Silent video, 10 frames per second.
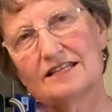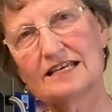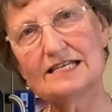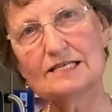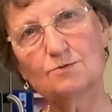
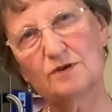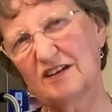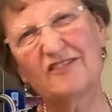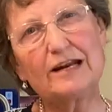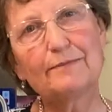this
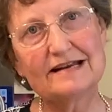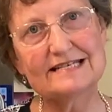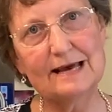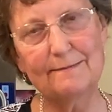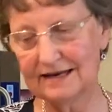within around about
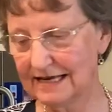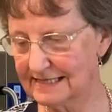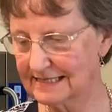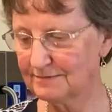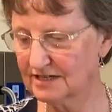10
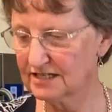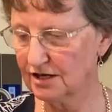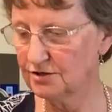minutes, I'm just going